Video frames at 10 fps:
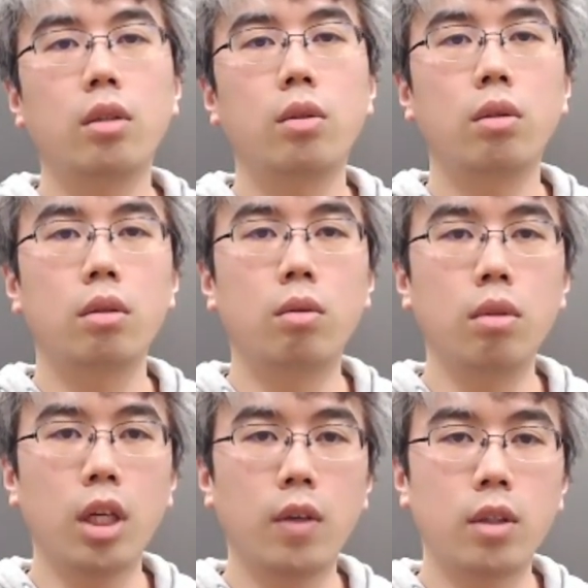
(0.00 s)
This
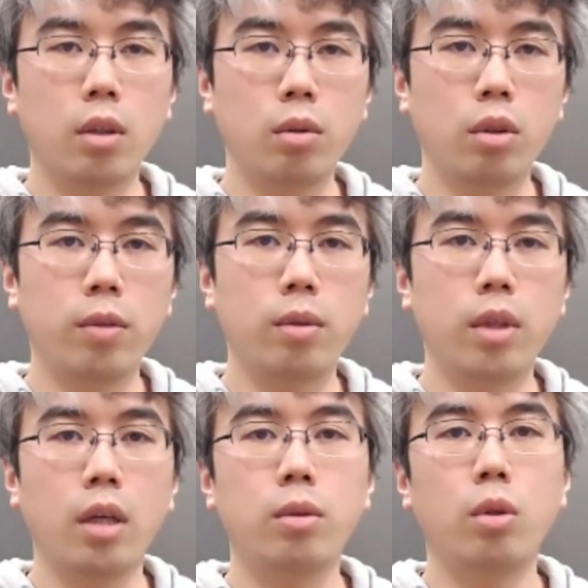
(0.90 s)
time, I talked
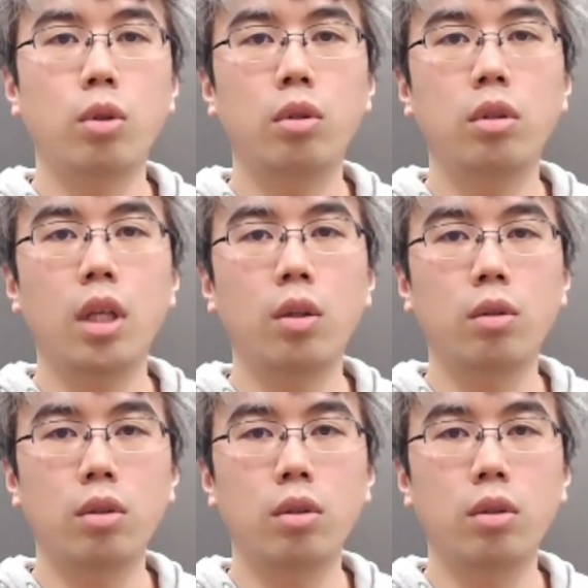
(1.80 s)
about clock drift